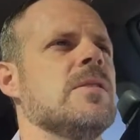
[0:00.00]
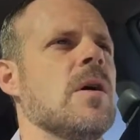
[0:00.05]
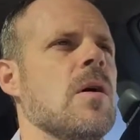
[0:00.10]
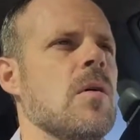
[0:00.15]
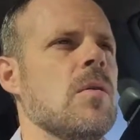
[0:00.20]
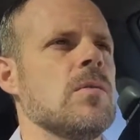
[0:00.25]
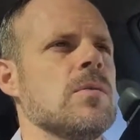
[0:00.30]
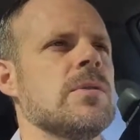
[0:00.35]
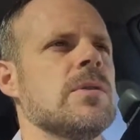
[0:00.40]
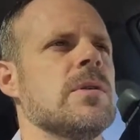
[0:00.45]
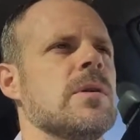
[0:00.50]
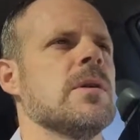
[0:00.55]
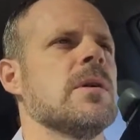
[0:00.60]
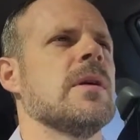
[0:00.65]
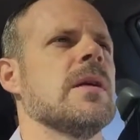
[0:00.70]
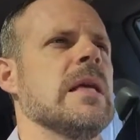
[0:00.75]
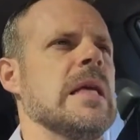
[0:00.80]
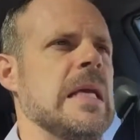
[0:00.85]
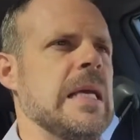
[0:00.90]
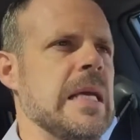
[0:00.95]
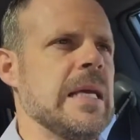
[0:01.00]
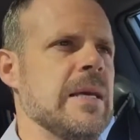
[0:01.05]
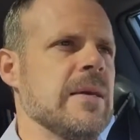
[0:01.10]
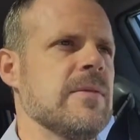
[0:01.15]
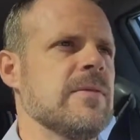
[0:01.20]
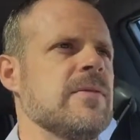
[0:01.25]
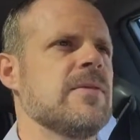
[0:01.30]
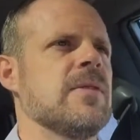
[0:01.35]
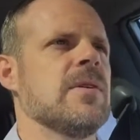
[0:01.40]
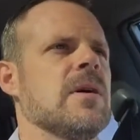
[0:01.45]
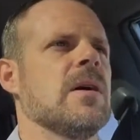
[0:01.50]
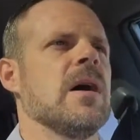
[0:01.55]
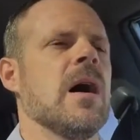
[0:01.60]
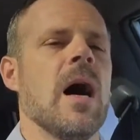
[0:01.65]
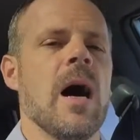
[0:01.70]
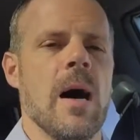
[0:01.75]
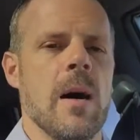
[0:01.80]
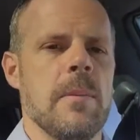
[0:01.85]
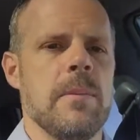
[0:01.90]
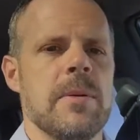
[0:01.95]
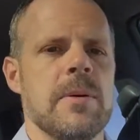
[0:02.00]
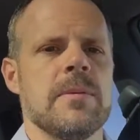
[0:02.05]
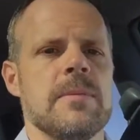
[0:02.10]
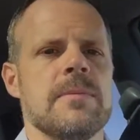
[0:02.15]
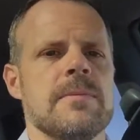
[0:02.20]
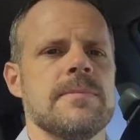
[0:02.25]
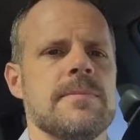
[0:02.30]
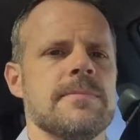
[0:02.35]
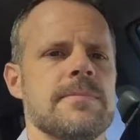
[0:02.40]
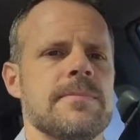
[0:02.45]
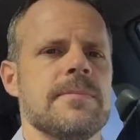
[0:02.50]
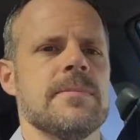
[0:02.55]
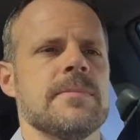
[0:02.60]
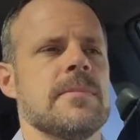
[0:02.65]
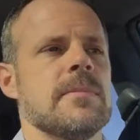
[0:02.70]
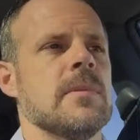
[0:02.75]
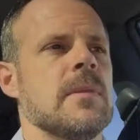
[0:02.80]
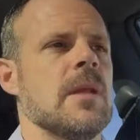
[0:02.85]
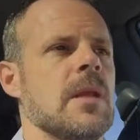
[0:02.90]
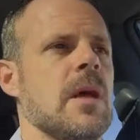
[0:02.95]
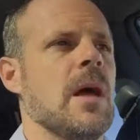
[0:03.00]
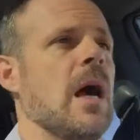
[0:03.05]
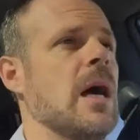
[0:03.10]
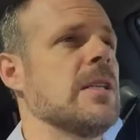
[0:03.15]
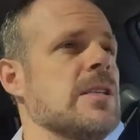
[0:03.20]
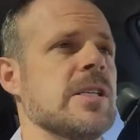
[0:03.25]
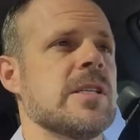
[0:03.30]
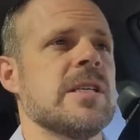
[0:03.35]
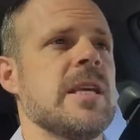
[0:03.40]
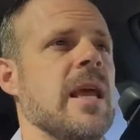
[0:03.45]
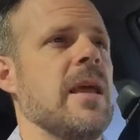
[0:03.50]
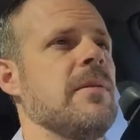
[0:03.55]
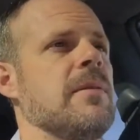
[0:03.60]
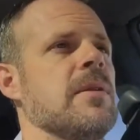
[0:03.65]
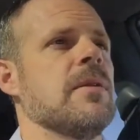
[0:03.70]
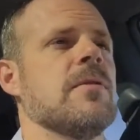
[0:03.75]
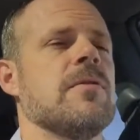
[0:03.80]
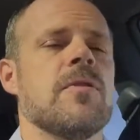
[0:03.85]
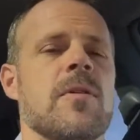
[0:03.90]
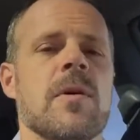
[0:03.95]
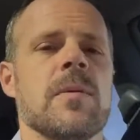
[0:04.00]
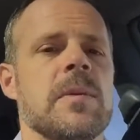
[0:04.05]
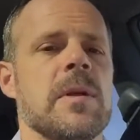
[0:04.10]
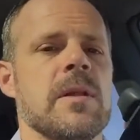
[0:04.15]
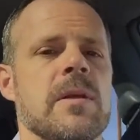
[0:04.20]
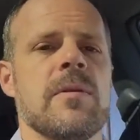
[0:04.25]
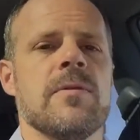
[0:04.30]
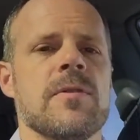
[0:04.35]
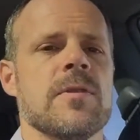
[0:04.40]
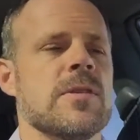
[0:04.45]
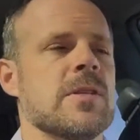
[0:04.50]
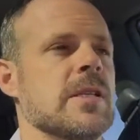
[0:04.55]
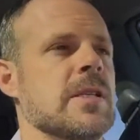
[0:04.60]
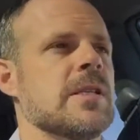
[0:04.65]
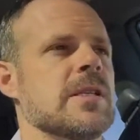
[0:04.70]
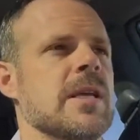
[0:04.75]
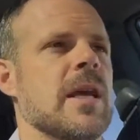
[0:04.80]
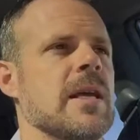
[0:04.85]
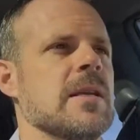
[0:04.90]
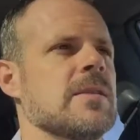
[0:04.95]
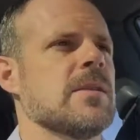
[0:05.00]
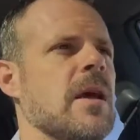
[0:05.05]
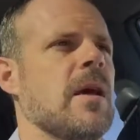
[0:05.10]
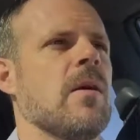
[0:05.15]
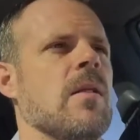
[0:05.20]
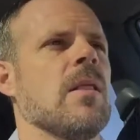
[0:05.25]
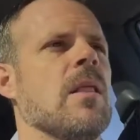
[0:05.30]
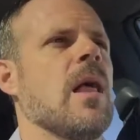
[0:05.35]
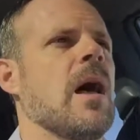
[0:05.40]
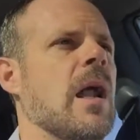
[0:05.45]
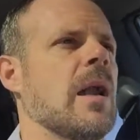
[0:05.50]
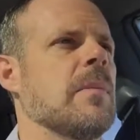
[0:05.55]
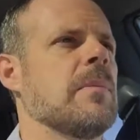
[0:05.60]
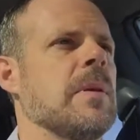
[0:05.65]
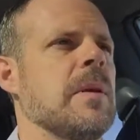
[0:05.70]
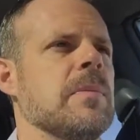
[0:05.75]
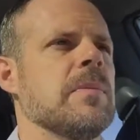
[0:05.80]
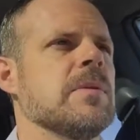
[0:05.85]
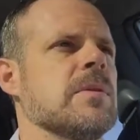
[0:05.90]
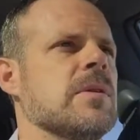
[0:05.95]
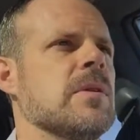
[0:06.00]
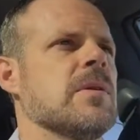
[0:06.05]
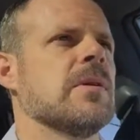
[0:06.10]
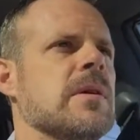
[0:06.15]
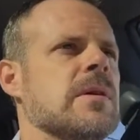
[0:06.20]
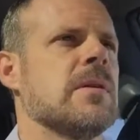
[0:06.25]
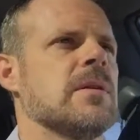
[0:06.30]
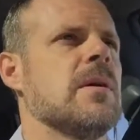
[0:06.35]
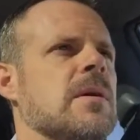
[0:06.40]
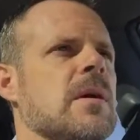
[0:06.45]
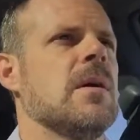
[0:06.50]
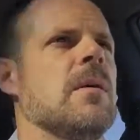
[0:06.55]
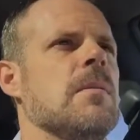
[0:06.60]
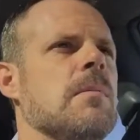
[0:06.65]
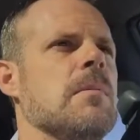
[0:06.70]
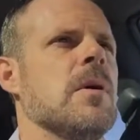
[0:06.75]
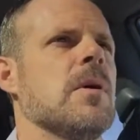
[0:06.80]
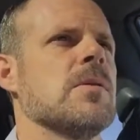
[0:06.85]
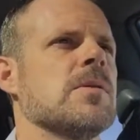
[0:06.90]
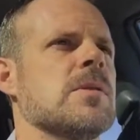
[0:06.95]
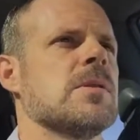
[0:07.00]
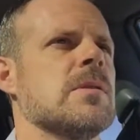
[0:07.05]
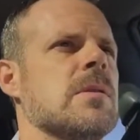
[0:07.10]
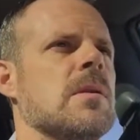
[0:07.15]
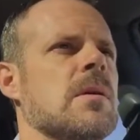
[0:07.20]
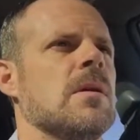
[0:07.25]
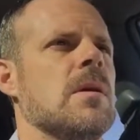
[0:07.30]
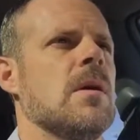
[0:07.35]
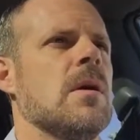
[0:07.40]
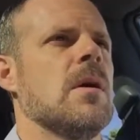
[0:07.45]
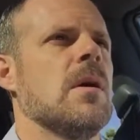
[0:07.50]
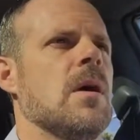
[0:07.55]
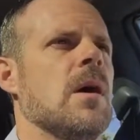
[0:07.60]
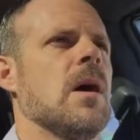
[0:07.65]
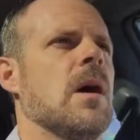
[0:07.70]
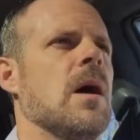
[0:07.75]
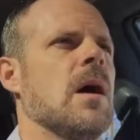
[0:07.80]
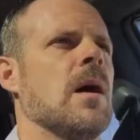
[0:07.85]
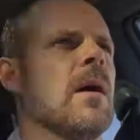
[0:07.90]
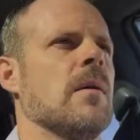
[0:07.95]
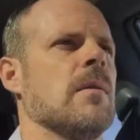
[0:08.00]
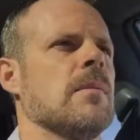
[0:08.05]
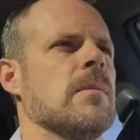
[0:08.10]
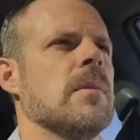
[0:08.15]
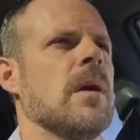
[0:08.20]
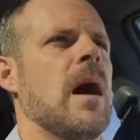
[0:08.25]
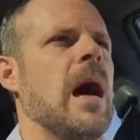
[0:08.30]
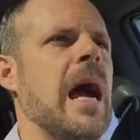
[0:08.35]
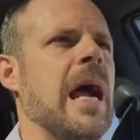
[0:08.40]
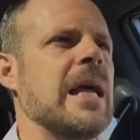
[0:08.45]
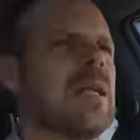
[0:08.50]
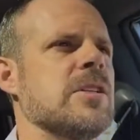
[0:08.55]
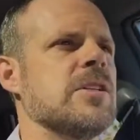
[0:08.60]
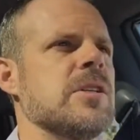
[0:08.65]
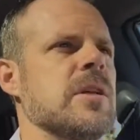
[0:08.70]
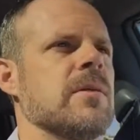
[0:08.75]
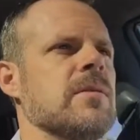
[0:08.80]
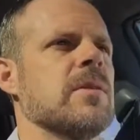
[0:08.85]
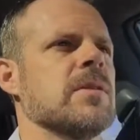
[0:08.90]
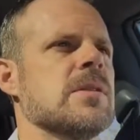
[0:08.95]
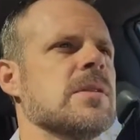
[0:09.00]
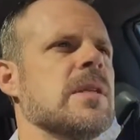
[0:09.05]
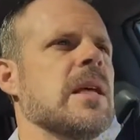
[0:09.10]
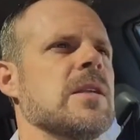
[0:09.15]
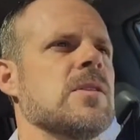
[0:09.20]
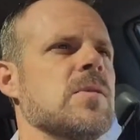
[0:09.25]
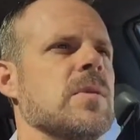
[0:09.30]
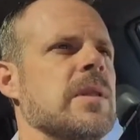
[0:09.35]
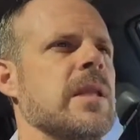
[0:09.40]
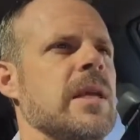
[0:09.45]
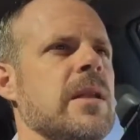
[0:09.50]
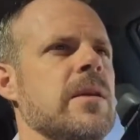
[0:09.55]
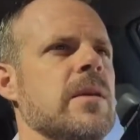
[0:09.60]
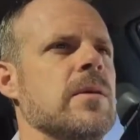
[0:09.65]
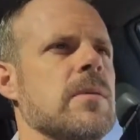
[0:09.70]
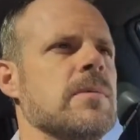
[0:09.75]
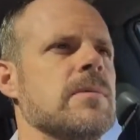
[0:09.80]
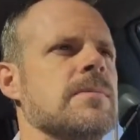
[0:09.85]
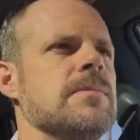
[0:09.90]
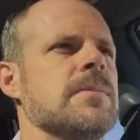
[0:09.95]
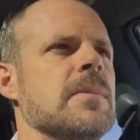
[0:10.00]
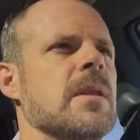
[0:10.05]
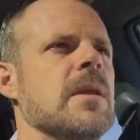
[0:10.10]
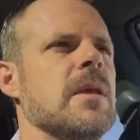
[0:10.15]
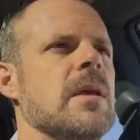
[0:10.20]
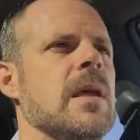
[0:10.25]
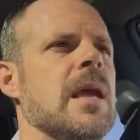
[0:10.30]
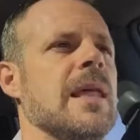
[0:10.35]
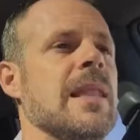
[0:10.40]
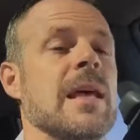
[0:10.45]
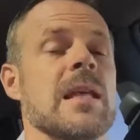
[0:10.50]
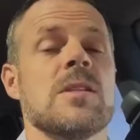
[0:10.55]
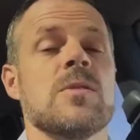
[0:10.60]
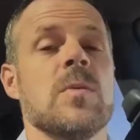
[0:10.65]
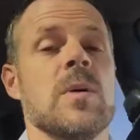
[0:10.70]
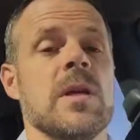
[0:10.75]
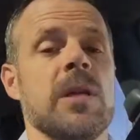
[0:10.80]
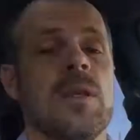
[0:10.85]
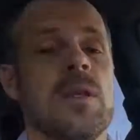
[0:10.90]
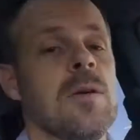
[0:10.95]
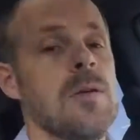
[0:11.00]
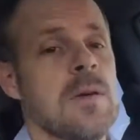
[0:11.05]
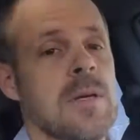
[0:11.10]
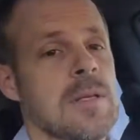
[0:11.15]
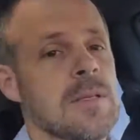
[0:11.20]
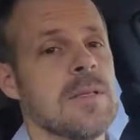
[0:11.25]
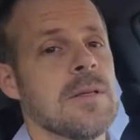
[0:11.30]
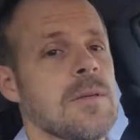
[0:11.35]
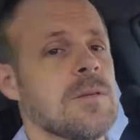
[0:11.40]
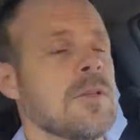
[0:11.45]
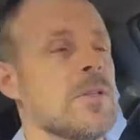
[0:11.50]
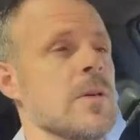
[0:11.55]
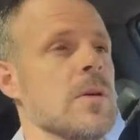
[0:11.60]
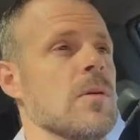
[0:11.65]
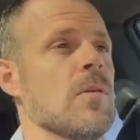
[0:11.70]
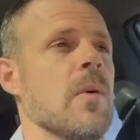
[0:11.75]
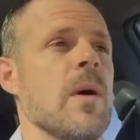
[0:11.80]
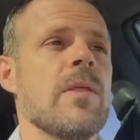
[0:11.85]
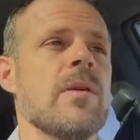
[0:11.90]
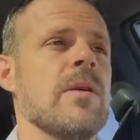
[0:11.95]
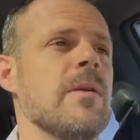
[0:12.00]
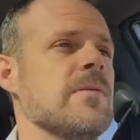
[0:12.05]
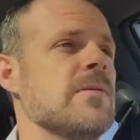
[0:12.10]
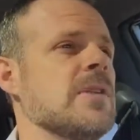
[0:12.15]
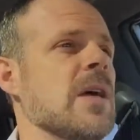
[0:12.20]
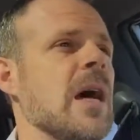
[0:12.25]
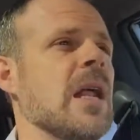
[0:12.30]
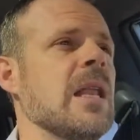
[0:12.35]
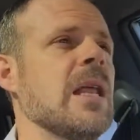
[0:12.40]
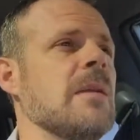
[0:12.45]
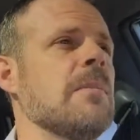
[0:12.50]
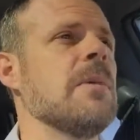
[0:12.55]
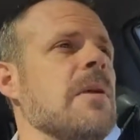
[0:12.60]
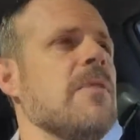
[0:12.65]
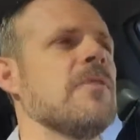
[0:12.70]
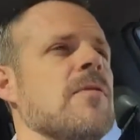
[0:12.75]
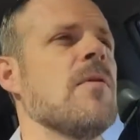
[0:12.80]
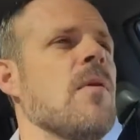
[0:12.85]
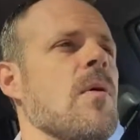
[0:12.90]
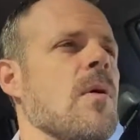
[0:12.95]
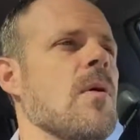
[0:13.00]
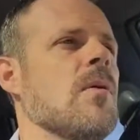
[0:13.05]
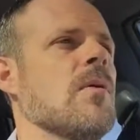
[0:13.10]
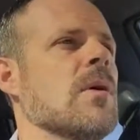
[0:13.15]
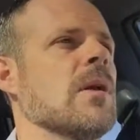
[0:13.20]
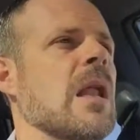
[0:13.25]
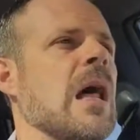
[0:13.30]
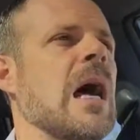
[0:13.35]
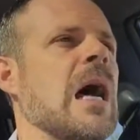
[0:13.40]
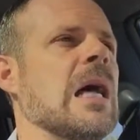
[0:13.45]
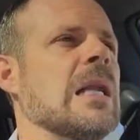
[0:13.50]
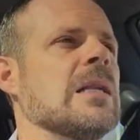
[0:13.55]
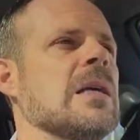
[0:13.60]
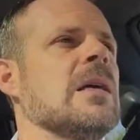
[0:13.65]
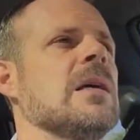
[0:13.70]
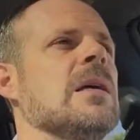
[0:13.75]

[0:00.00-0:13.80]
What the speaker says: don't give up. I just gave you the formula for success, how a lot of people do it. Most high achievers, that's what they do. And that's what you can do too. Whether you've done it before or not,